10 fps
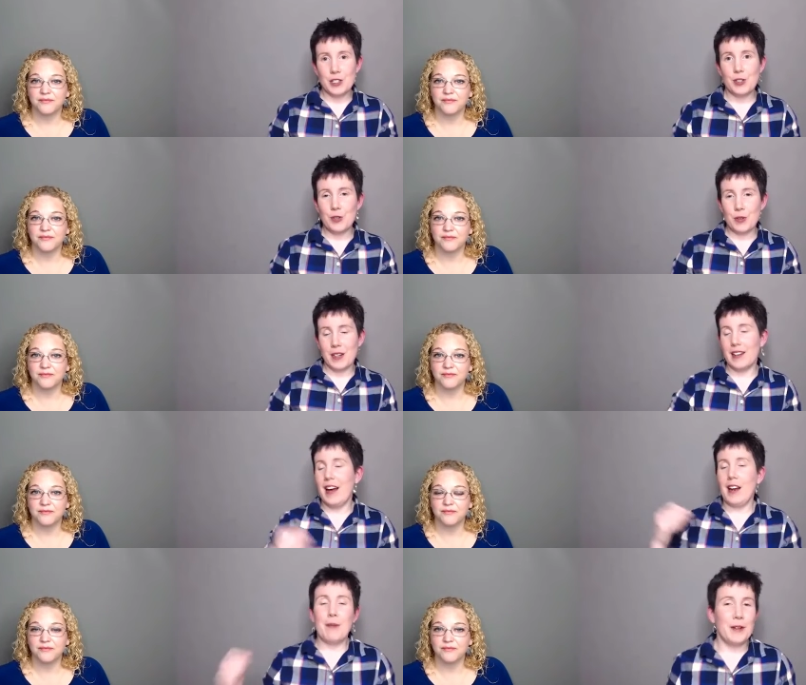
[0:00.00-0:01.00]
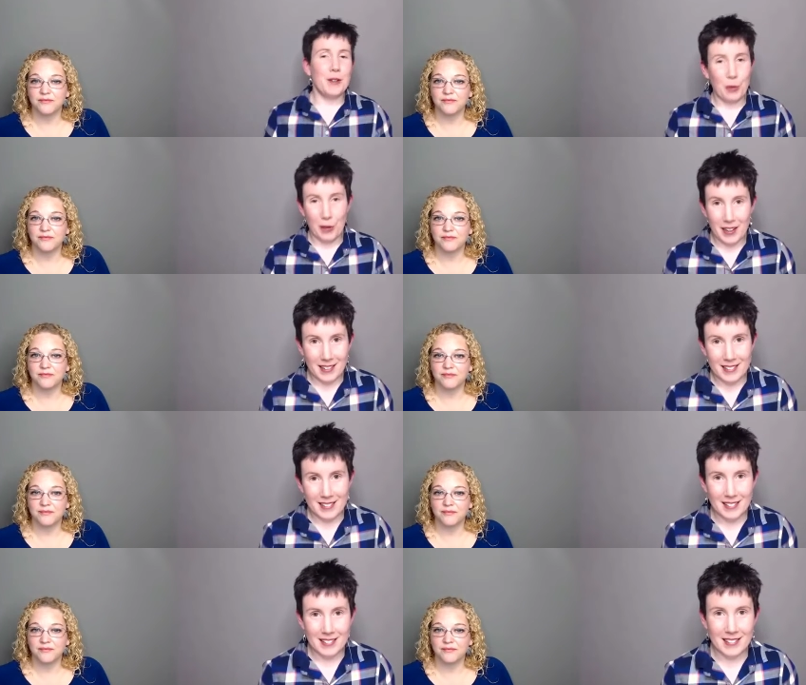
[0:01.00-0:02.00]
Speaker 1: you get out of bed in the
Speaker 2: morning
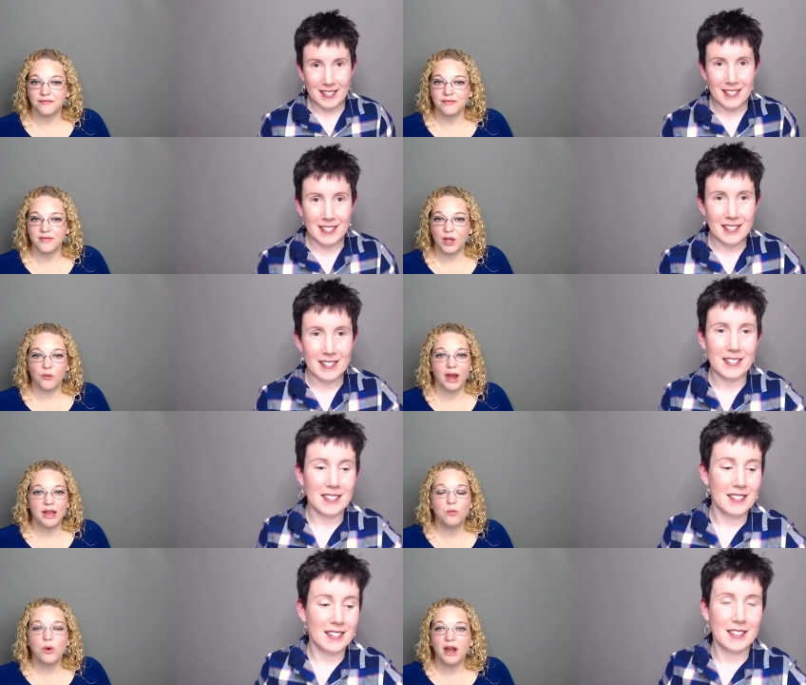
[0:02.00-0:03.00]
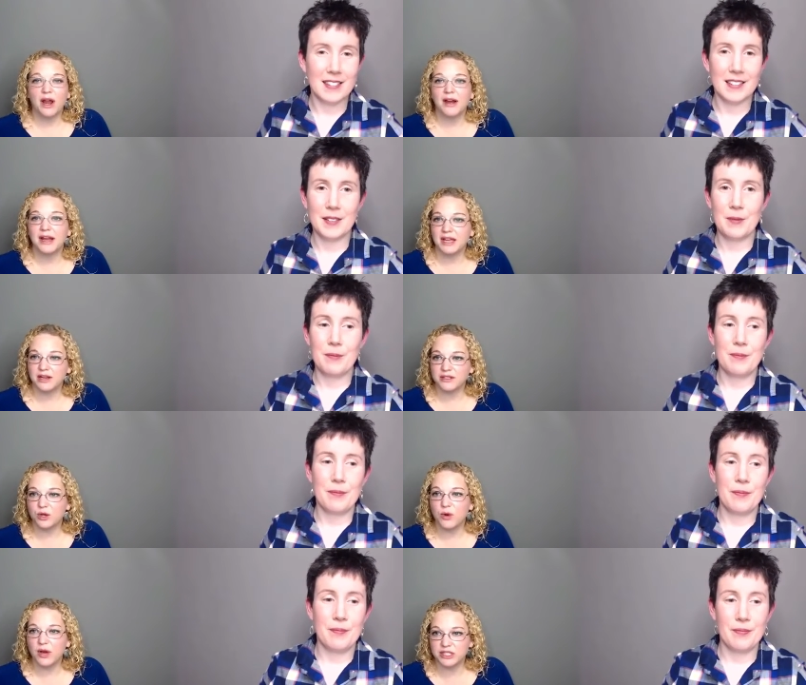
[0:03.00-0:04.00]
right what are and here's a
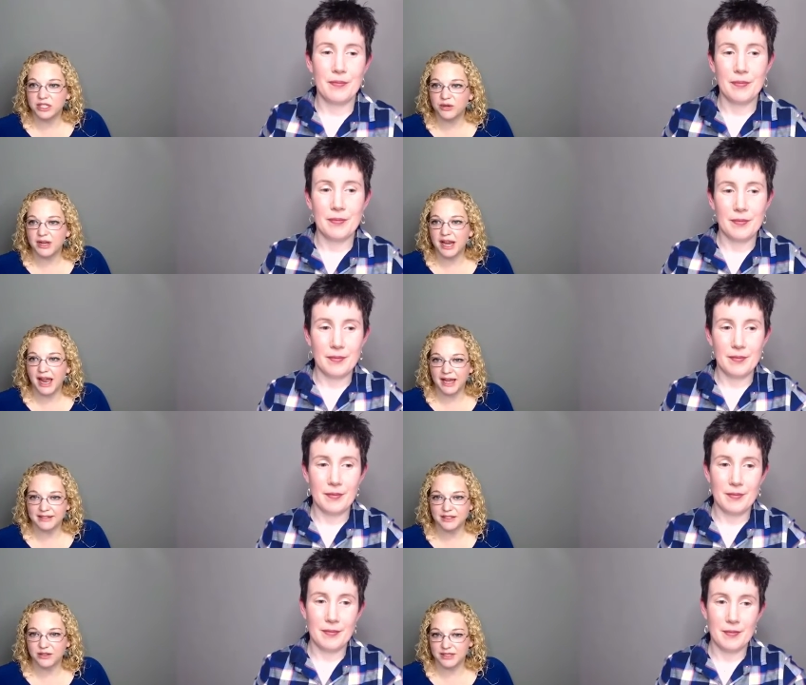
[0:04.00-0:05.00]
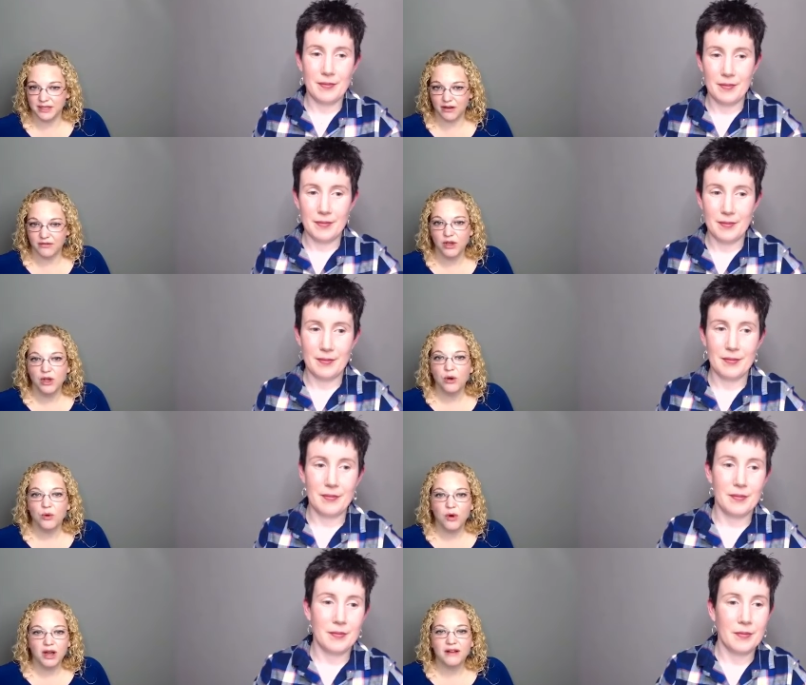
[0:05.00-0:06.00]
question you can ask yourself
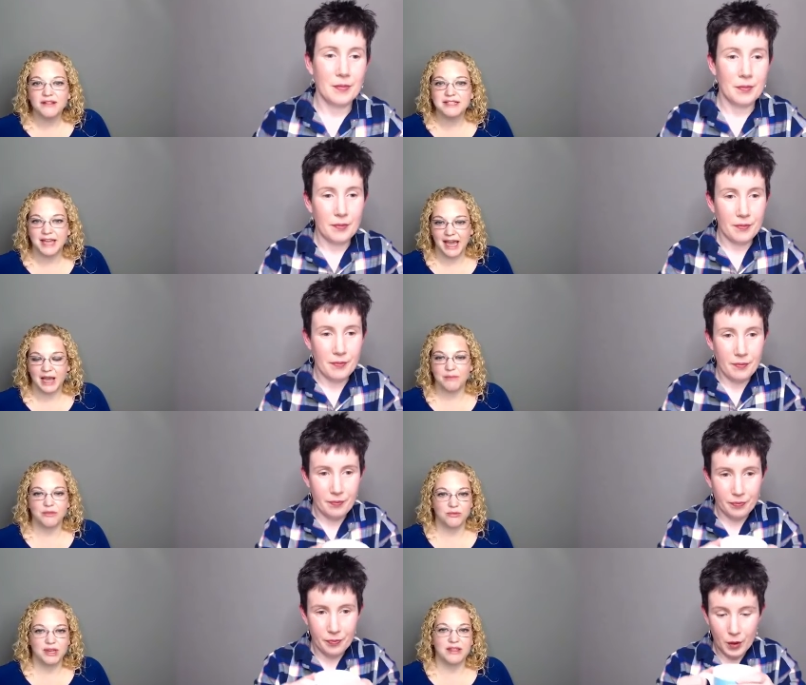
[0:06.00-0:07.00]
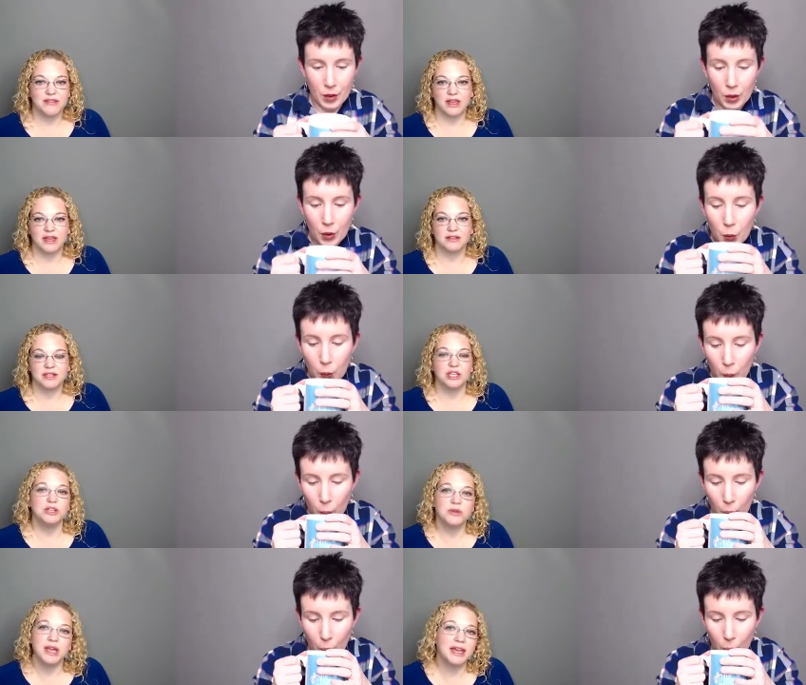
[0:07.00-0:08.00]
what are the top three things that
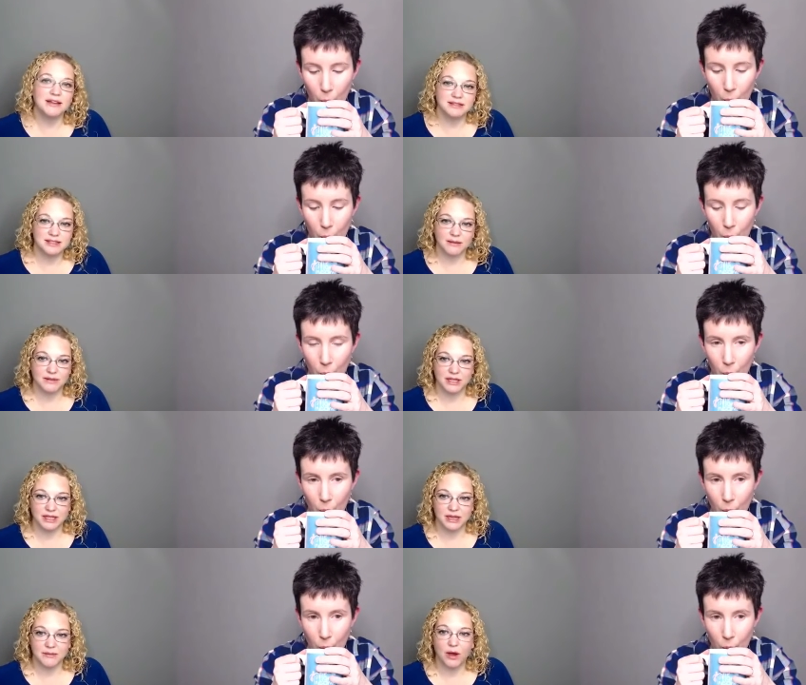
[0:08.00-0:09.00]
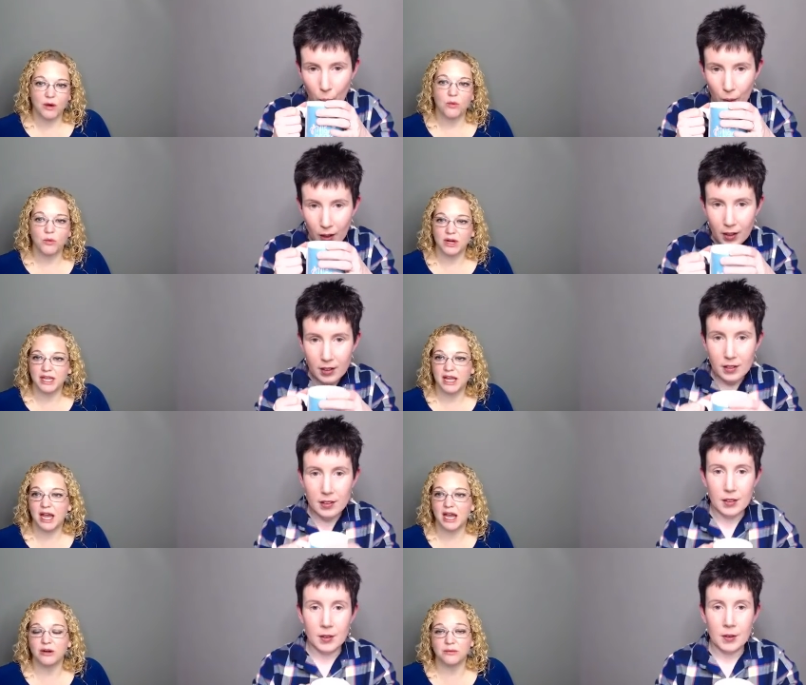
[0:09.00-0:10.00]
you can't stop thinking about, working
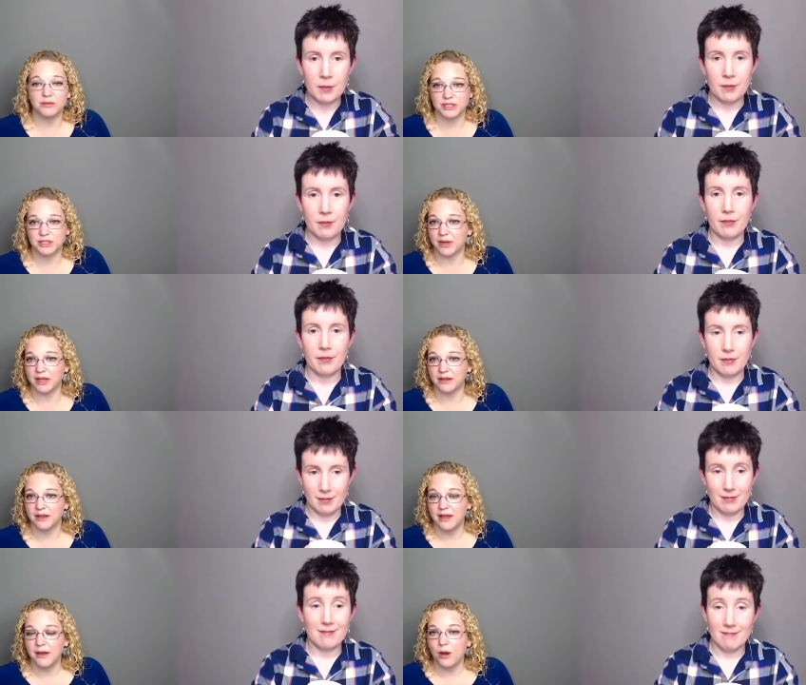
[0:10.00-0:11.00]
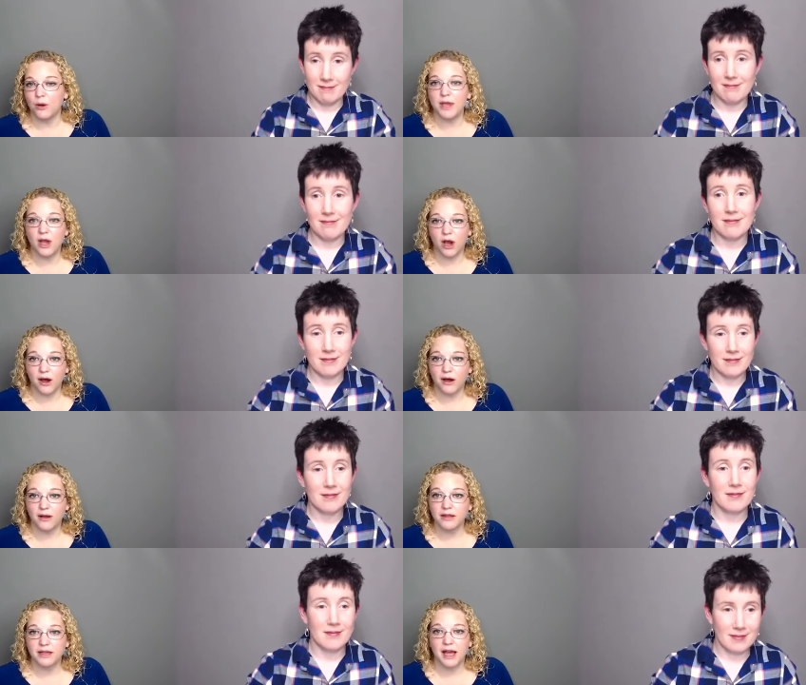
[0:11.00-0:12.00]
on, or pursuing? We
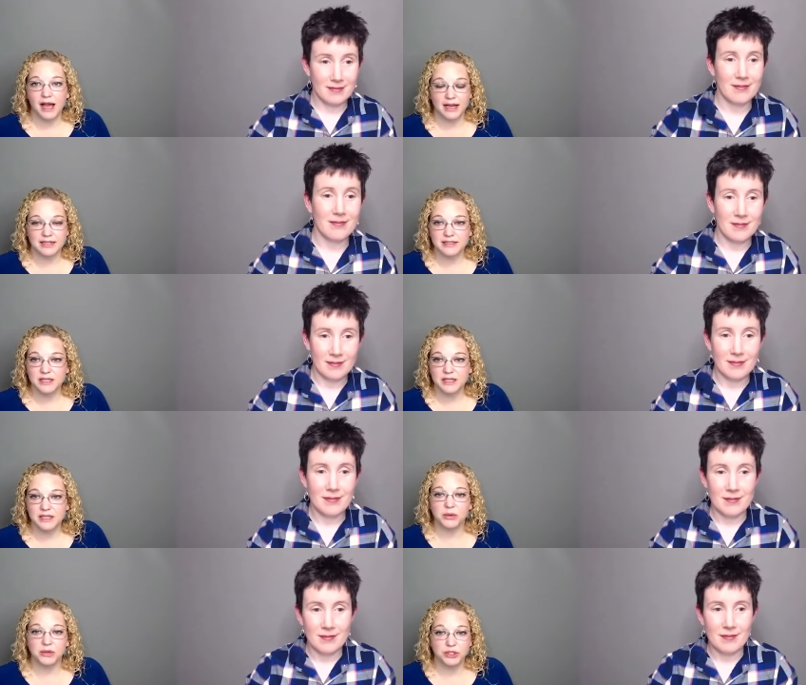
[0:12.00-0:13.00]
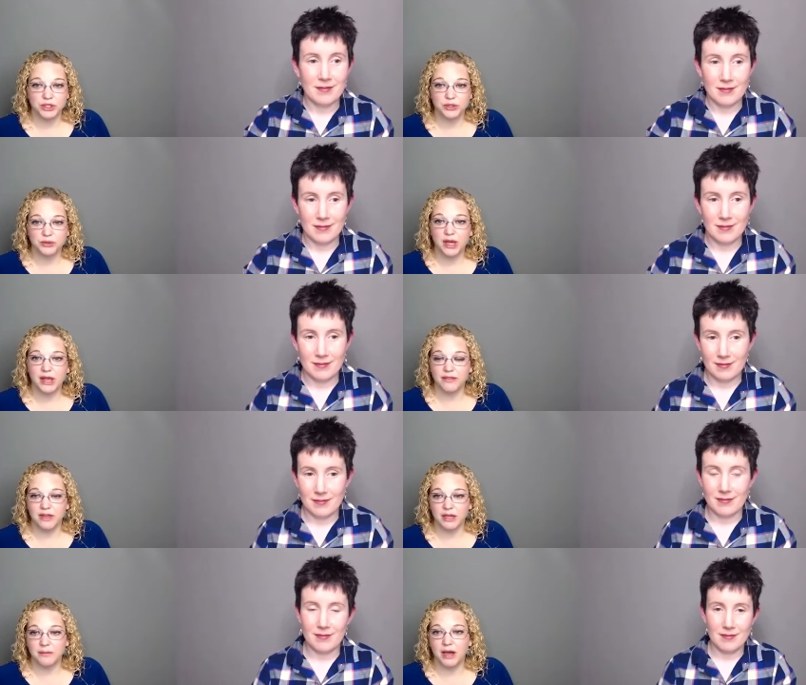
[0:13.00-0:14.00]
all honestly will pursue and
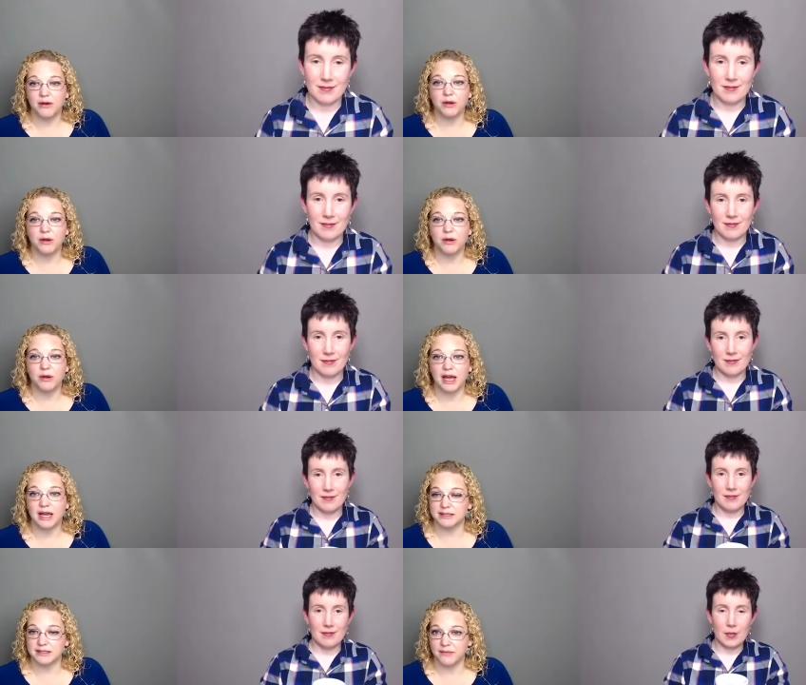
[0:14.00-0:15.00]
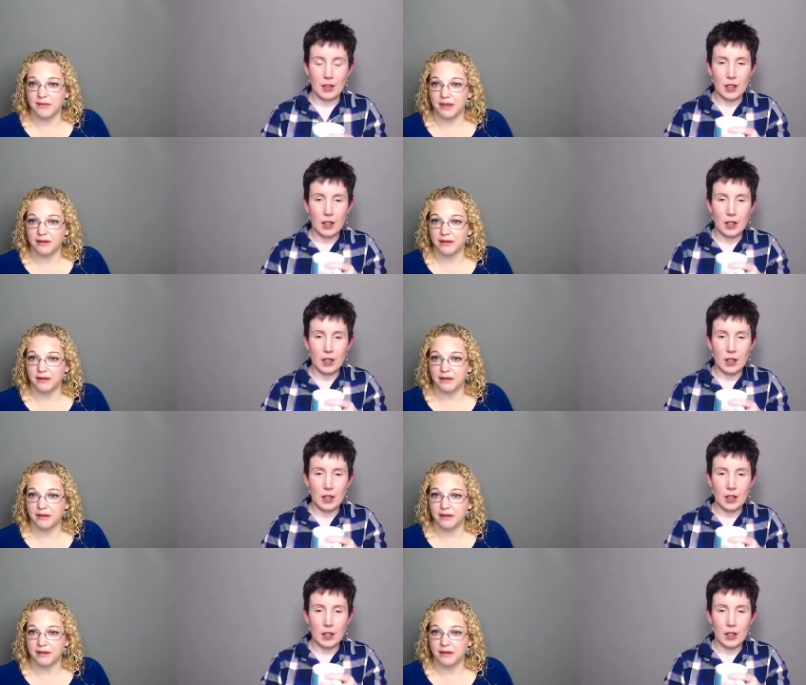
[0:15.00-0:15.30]
think about and work on something.